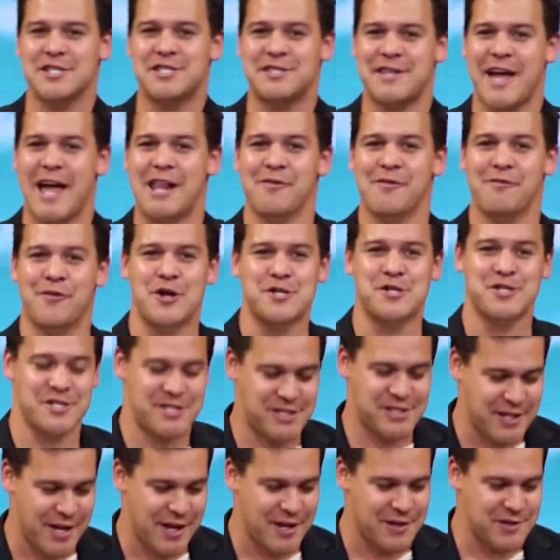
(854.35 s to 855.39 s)
Standard Version
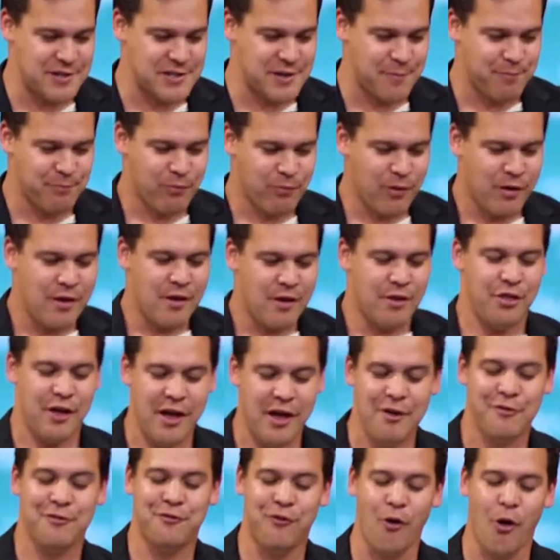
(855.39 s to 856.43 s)
says,
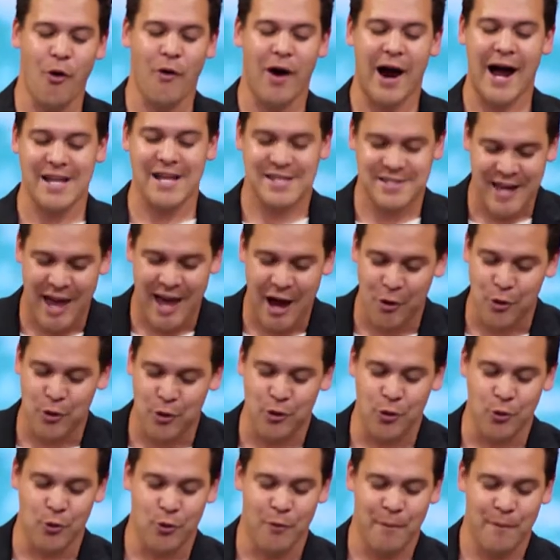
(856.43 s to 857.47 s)
"Therefore I tell
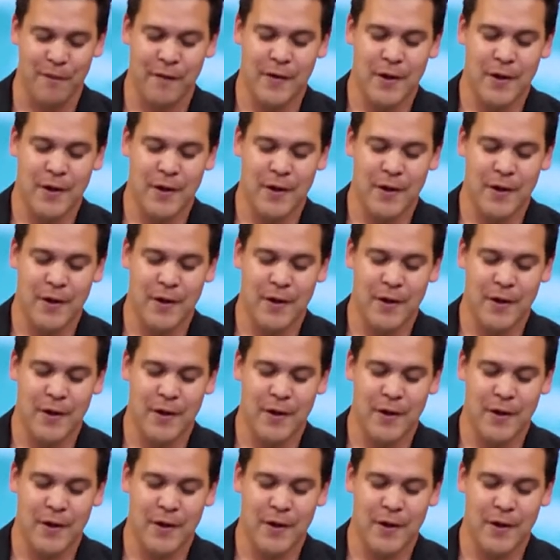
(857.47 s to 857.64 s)
you,